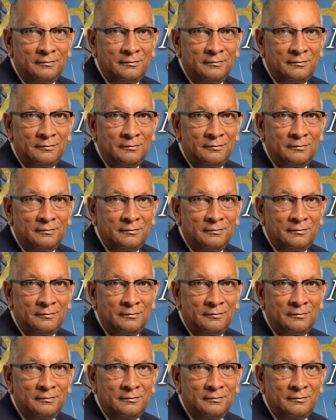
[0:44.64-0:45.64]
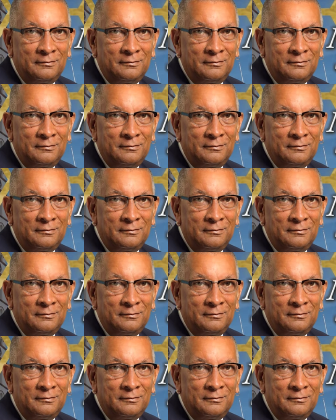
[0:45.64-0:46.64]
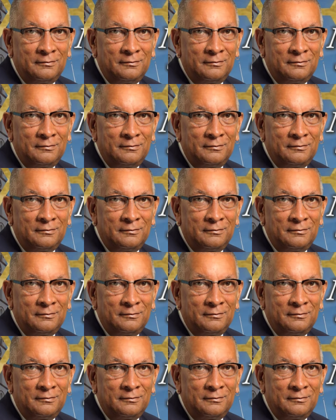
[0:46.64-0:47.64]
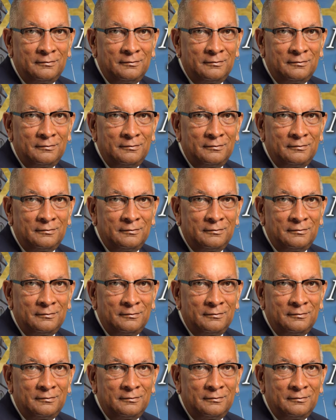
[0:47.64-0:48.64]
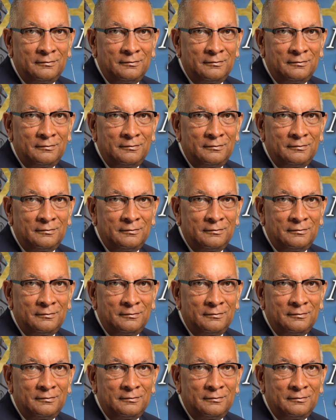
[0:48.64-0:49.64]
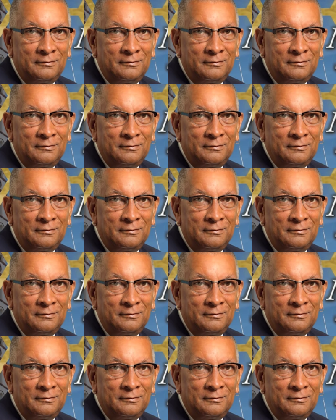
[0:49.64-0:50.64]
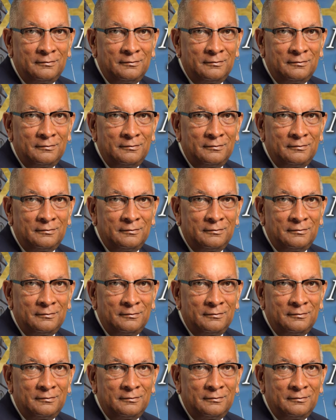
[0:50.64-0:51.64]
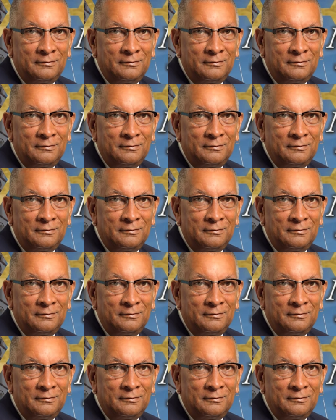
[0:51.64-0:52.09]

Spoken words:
The face doesn't move, so there is nothing to read.